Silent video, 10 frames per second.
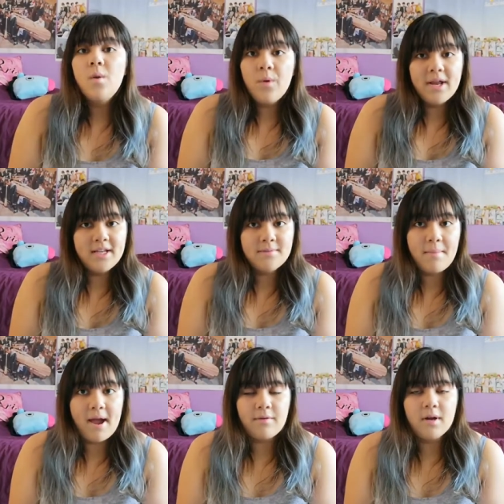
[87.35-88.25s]
What is my
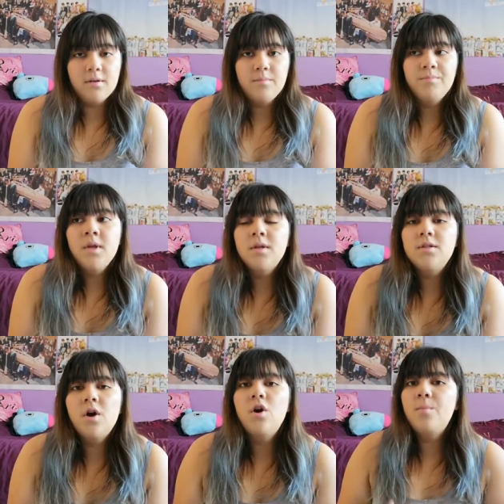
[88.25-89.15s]
background?
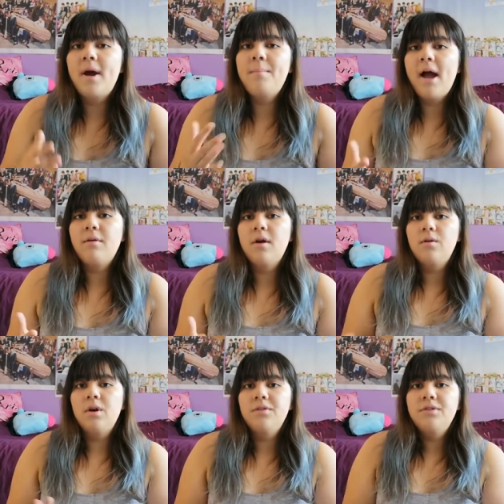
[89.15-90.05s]
So my background
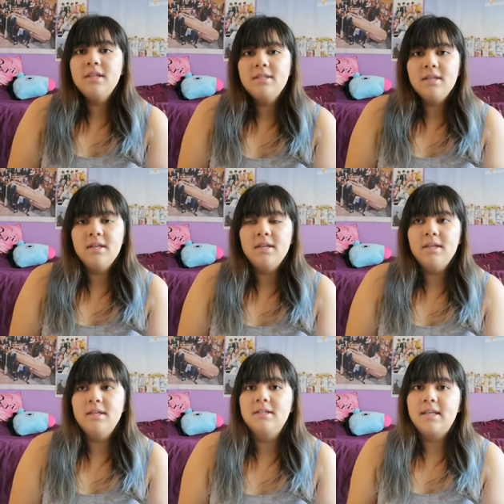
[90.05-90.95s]
or ethnicity
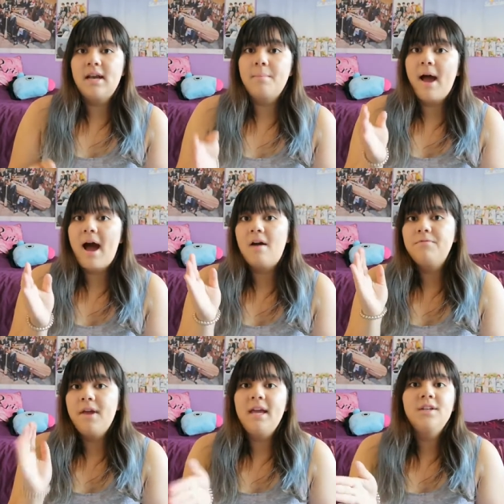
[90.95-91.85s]
is that I'm half
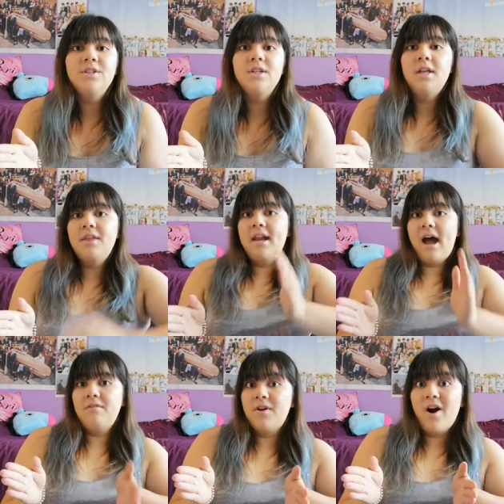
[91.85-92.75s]
Asian and then
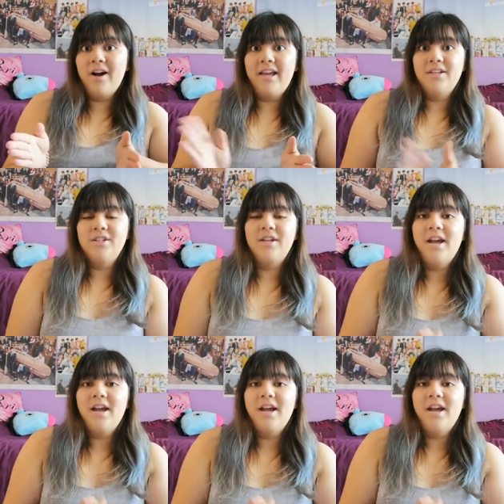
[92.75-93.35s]
half Caucasian.